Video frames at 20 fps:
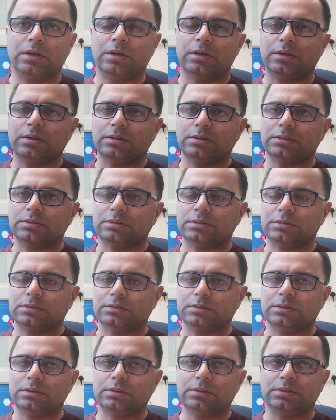and
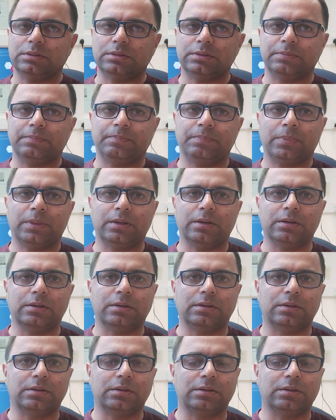the
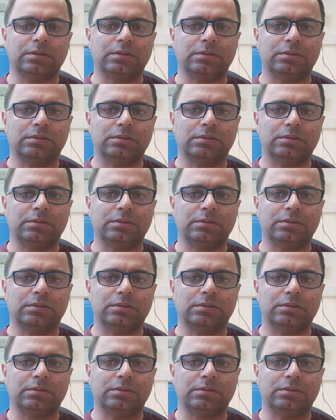uh,